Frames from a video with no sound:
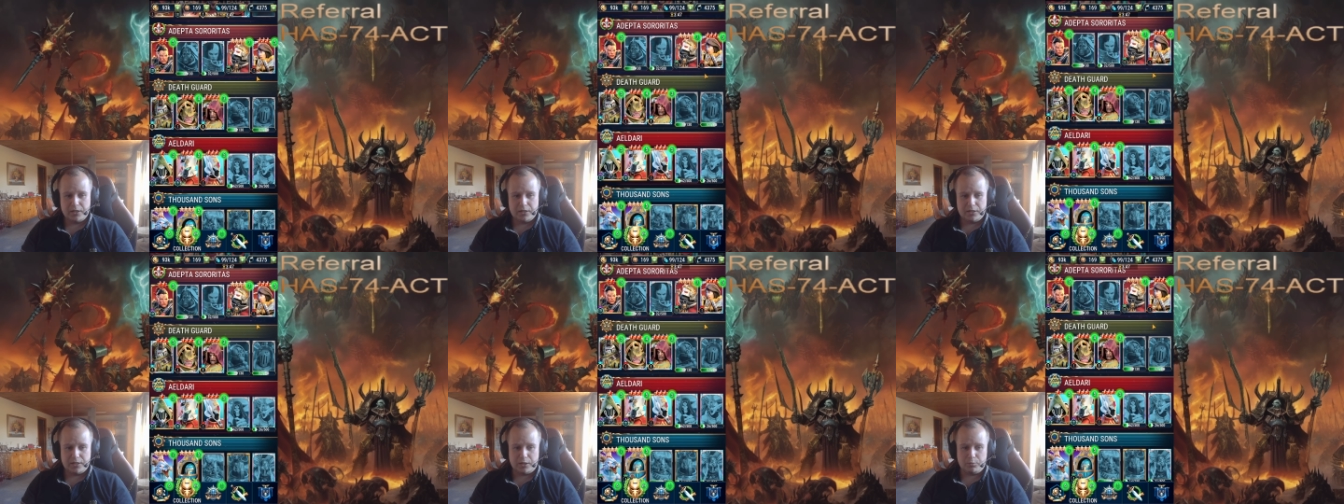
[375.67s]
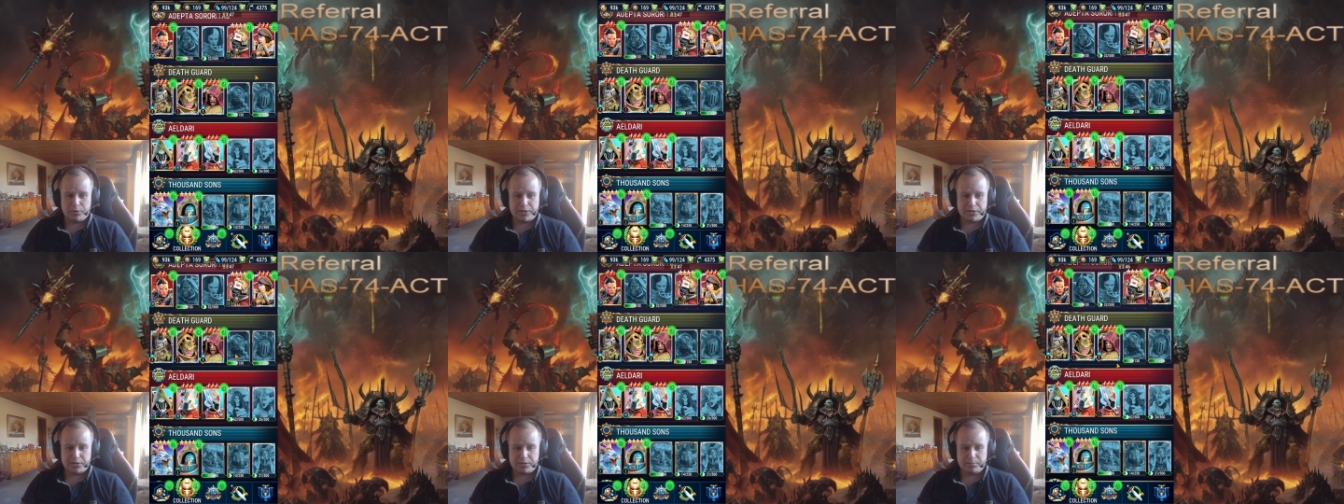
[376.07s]
Now, what
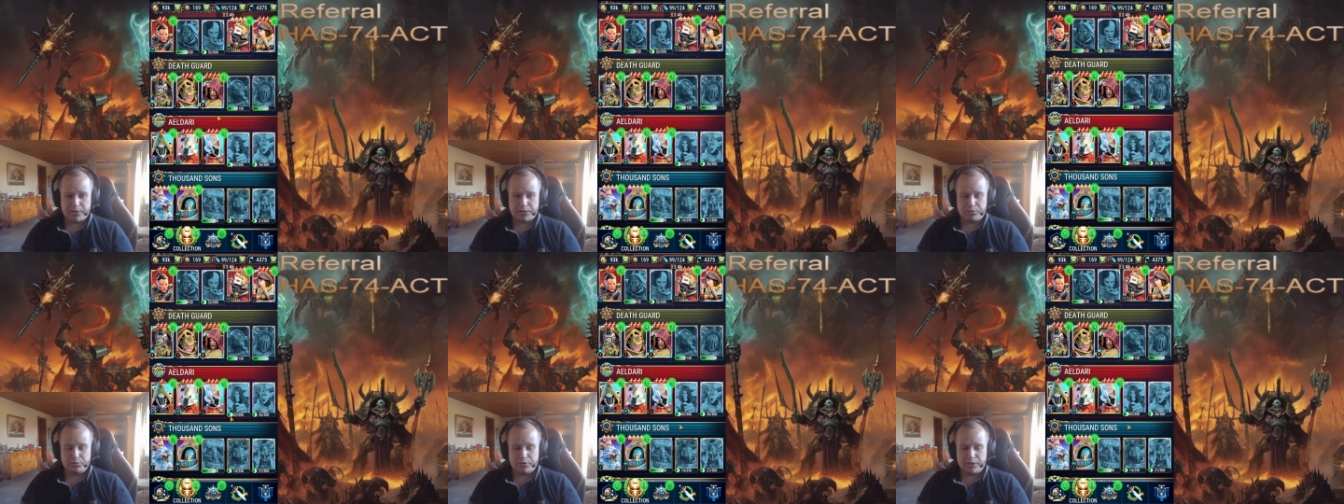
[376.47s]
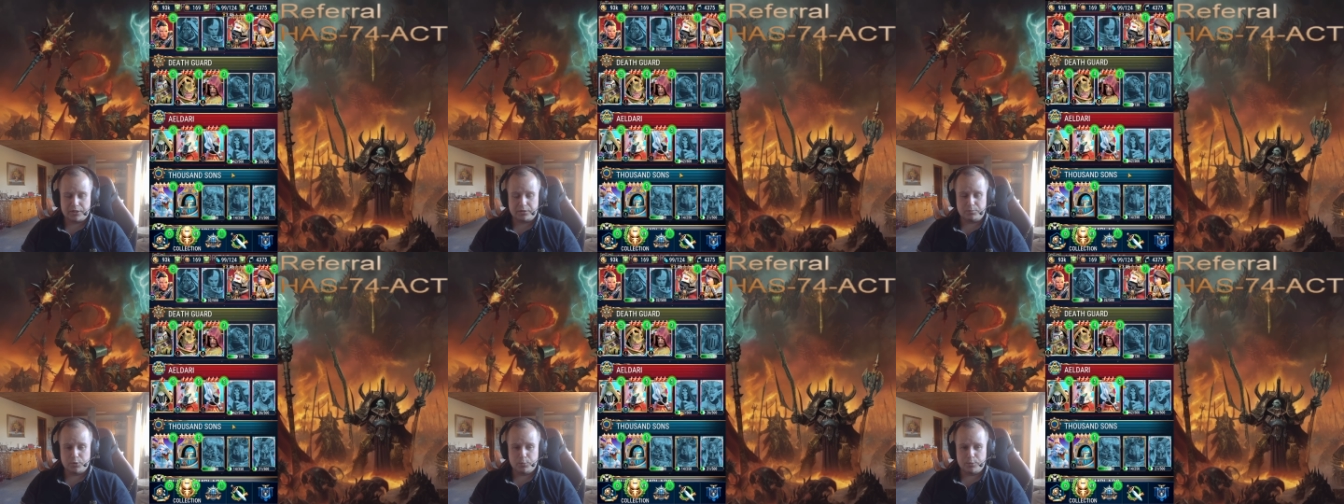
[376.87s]
else am I doing at
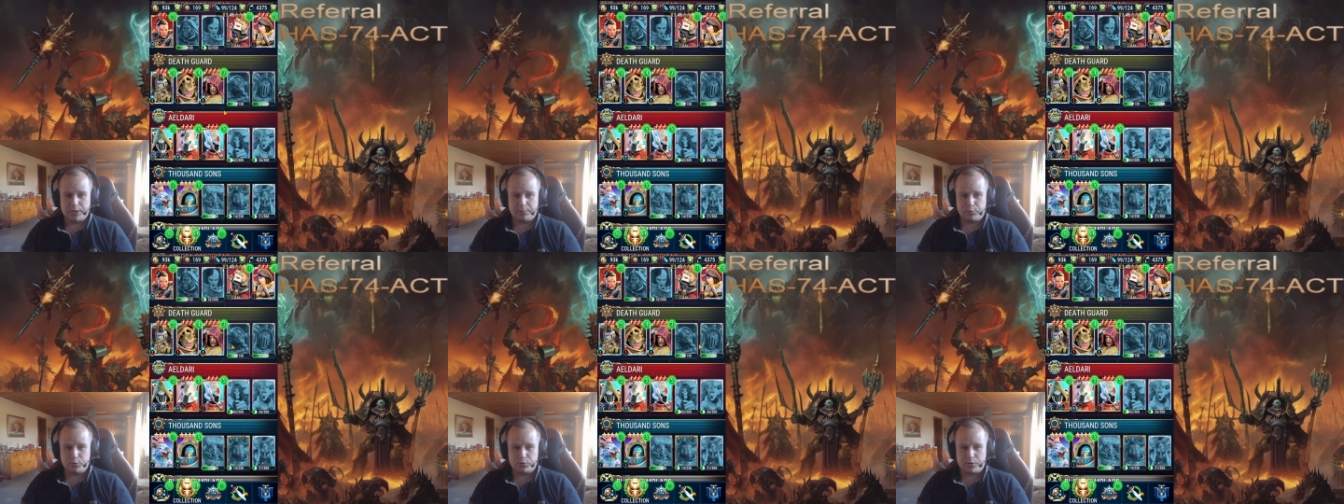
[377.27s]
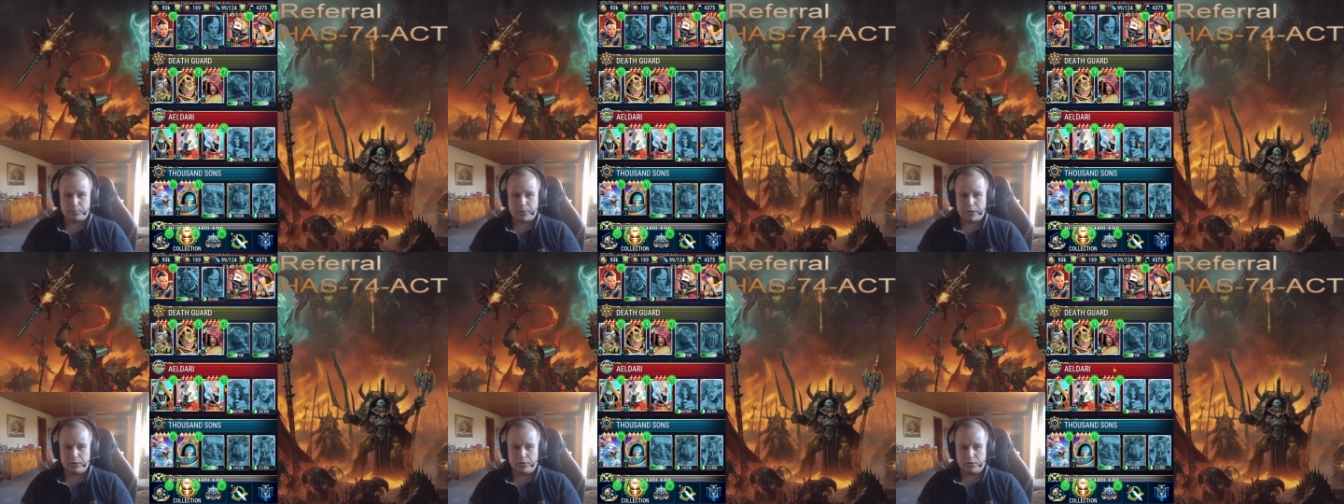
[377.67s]
the moment? I'm using
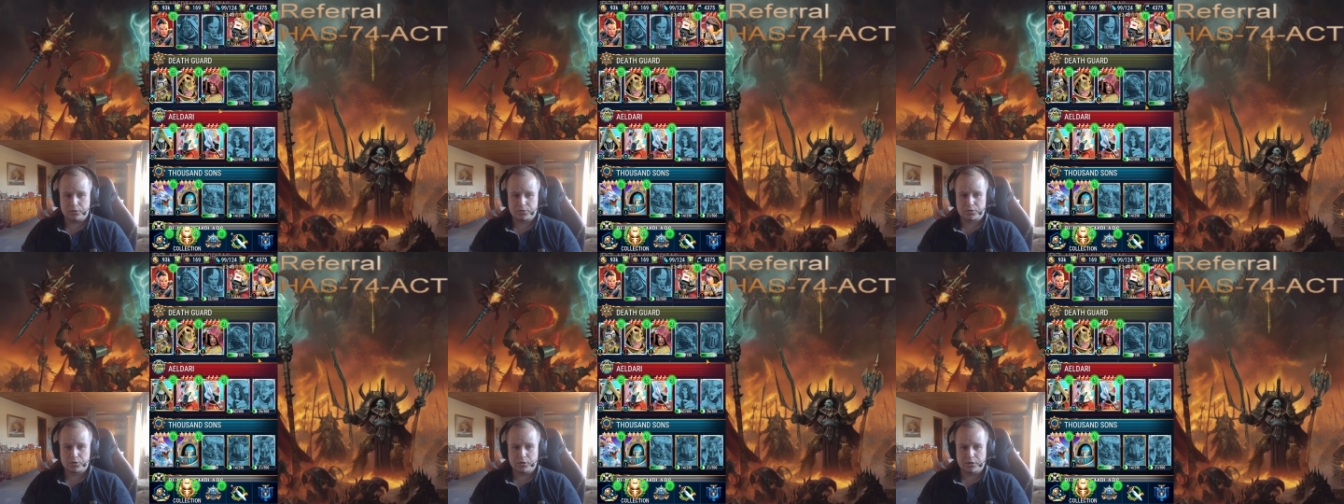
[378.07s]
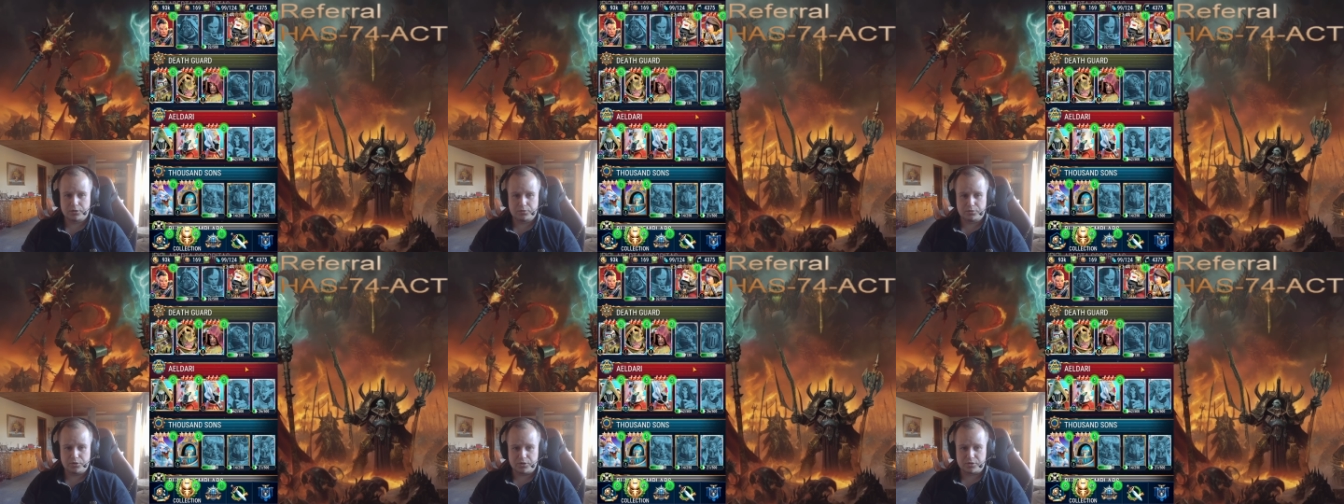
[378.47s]
my Onslaught
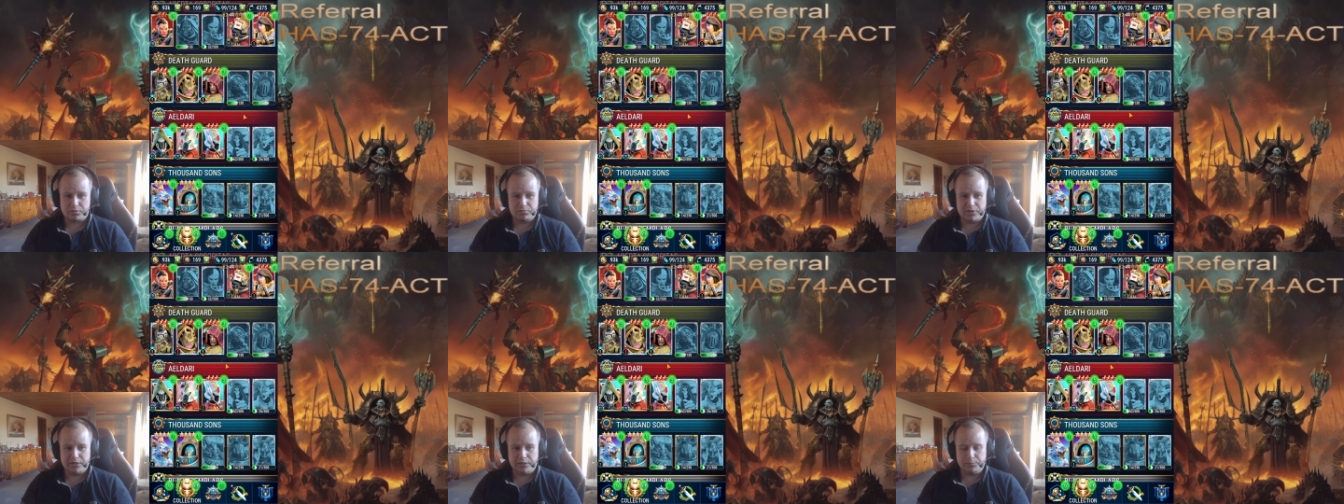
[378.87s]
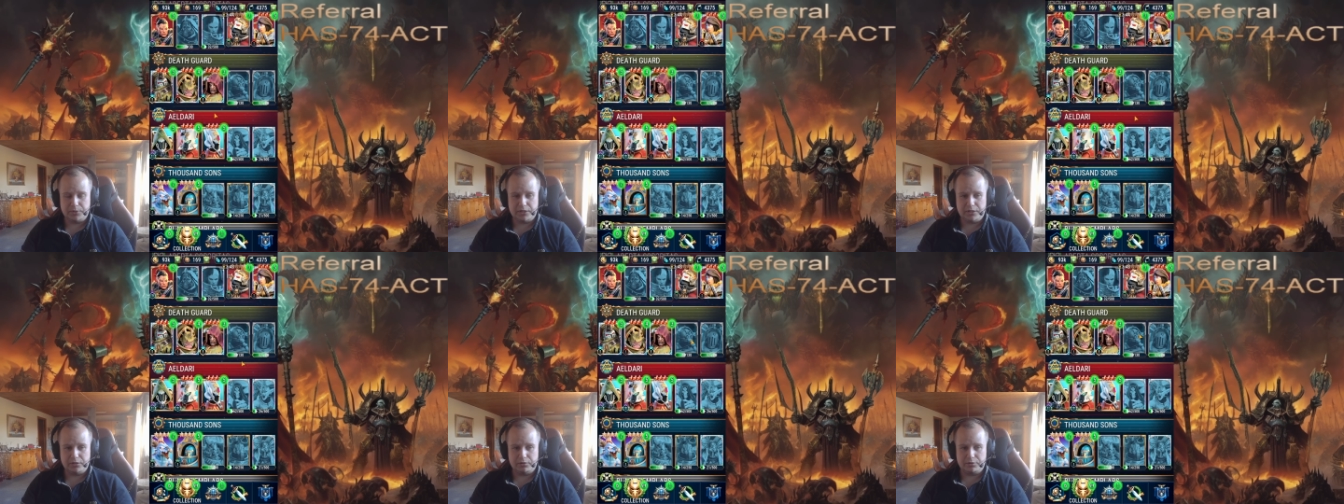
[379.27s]
just a little bit
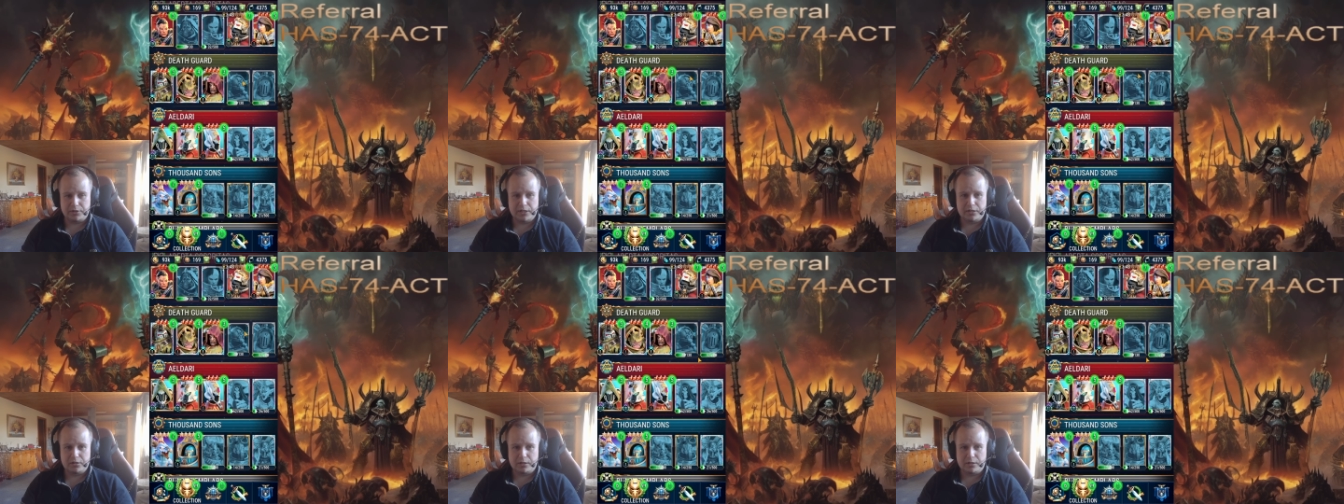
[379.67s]
here and there.